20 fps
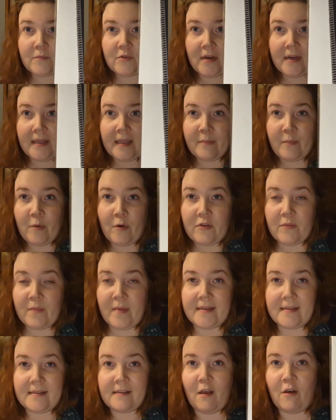trying to get both
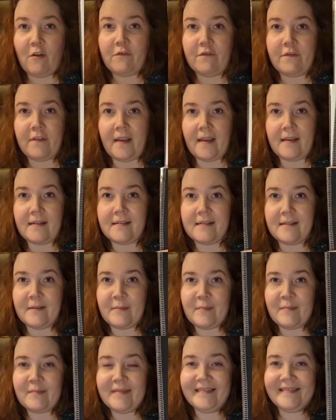myself and
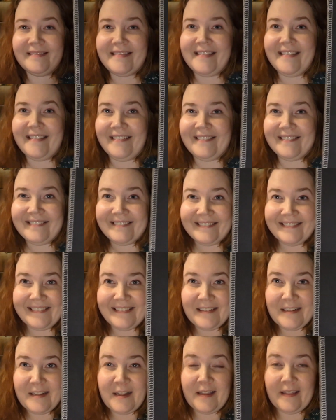
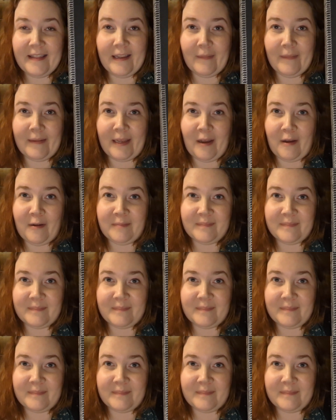there we go.